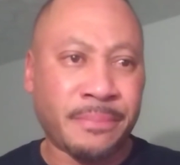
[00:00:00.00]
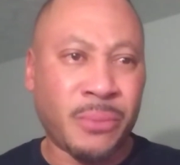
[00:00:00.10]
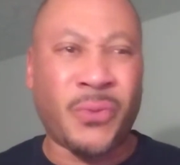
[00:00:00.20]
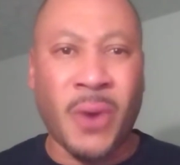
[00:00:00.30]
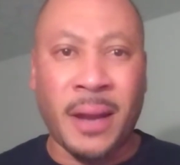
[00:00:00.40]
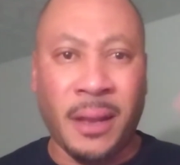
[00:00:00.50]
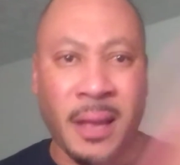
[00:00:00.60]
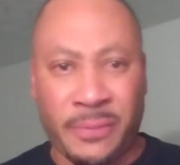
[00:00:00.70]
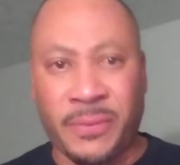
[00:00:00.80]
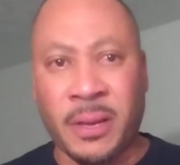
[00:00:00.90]
before I
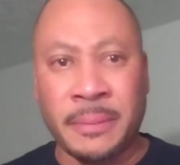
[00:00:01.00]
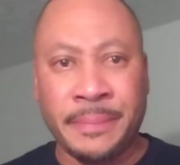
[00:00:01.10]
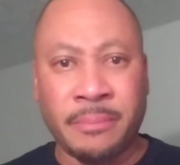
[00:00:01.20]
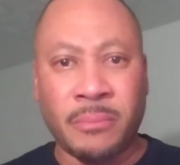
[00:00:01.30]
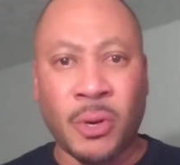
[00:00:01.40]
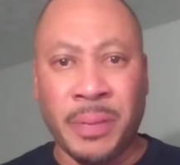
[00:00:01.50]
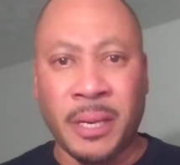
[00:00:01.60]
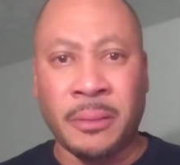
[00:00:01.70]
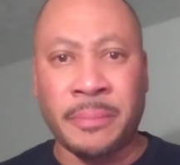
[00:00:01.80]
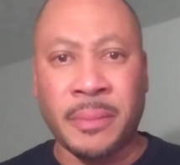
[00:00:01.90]
left
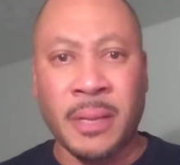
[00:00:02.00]
Mobile